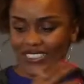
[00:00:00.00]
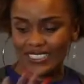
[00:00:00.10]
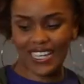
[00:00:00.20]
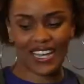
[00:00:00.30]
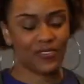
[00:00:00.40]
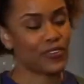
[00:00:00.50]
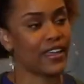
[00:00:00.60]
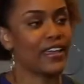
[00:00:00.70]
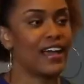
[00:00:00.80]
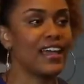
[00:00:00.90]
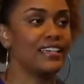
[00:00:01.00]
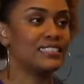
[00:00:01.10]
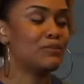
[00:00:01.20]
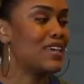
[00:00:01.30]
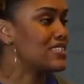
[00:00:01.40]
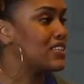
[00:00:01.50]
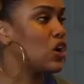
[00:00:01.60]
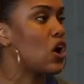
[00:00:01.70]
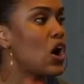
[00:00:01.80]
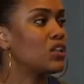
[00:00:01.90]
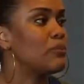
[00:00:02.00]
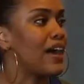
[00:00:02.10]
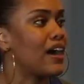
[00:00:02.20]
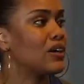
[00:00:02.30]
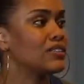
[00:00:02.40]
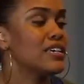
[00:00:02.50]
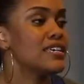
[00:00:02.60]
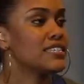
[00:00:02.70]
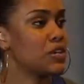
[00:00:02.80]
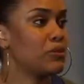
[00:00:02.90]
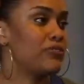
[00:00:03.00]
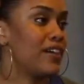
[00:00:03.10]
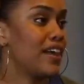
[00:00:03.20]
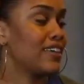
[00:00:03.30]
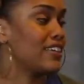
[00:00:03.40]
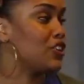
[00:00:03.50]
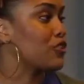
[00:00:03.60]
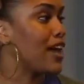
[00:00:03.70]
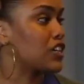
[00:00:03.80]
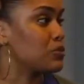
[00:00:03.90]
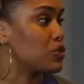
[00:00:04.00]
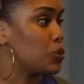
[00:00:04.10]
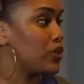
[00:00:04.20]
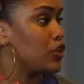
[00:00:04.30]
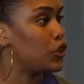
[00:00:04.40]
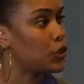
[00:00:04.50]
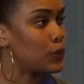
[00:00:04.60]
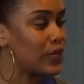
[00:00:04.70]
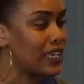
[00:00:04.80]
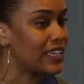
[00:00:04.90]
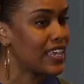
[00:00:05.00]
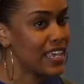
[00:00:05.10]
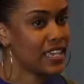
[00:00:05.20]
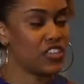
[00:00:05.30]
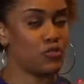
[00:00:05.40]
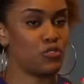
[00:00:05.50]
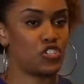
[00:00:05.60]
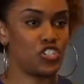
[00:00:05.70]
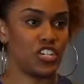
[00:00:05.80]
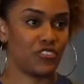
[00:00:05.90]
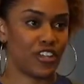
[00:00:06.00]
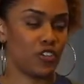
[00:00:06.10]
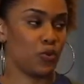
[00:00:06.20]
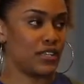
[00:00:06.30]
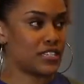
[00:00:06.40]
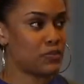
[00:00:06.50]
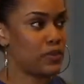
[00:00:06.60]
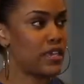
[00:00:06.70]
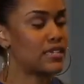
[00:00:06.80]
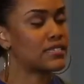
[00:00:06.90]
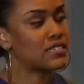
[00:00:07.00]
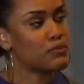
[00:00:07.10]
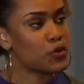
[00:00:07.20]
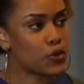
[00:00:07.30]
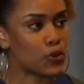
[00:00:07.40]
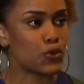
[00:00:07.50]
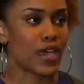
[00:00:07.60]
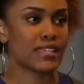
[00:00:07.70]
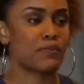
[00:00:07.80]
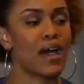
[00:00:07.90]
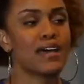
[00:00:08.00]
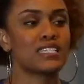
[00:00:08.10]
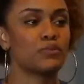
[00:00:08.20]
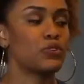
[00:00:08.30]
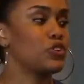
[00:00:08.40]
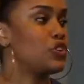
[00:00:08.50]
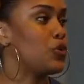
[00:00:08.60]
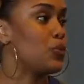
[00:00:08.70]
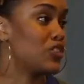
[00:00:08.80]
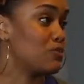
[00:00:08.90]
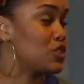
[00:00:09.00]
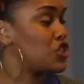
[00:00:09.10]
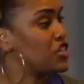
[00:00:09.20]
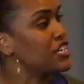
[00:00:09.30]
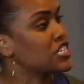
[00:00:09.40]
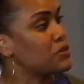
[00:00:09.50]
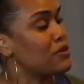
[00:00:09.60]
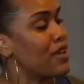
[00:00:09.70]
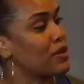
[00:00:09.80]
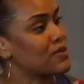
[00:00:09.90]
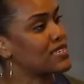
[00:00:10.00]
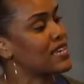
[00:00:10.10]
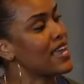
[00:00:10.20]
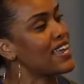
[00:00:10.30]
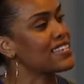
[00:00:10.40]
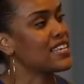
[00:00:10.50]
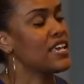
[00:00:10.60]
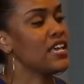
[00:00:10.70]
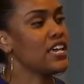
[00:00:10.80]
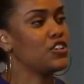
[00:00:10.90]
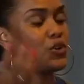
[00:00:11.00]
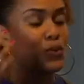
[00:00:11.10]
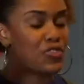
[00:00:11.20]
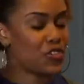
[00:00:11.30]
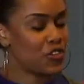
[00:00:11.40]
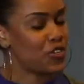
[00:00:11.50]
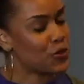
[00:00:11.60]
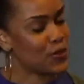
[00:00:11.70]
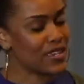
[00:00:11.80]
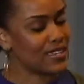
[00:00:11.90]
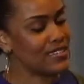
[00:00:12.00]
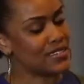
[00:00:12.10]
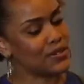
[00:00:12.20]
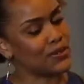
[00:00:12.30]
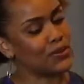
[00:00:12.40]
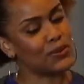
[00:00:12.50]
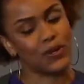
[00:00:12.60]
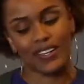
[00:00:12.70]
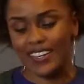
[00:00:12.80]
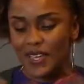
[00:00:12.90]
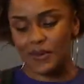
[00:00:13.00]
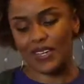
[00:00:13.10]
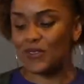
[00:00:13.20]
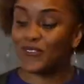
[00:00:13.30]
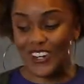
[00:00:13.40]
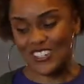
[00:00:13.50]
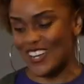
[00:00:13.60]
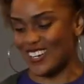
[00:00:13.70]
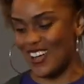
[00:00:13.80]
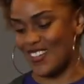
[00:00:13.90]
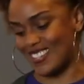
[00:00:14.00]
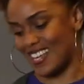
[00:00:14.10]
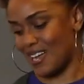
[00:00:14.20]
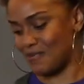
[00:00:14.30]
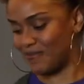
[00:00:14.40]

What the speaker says: design for AI is basically all about simplifying the interaction between the human and the machine, right? You want it to be as smooth as possible. You don't want the machines to be making mistakes. You don't want the human to be getting frustrated all the time.